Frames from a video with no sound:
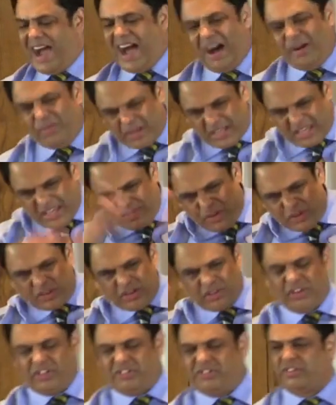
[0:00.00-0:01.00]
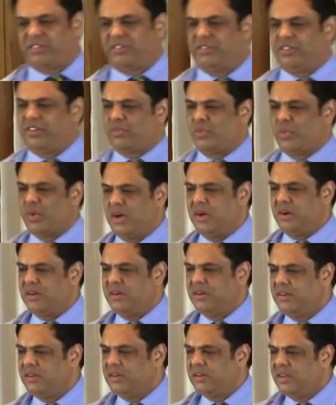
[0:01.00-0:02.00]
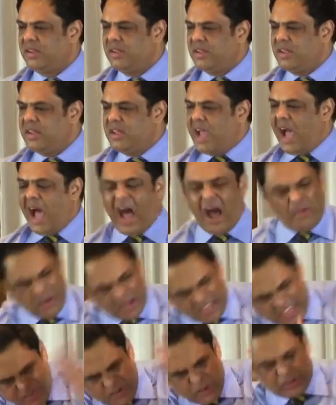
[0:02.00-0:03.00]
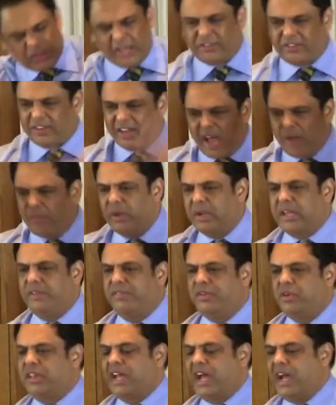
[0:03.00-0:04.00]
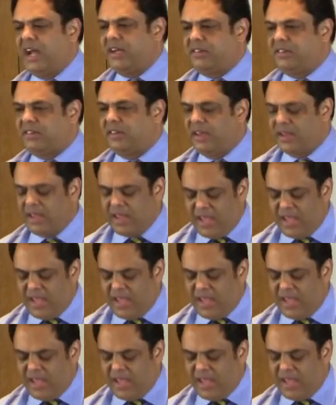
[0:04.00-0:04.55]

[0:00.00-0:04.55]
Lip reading: I will give you the riches of this world. I will give you this and I will give you that.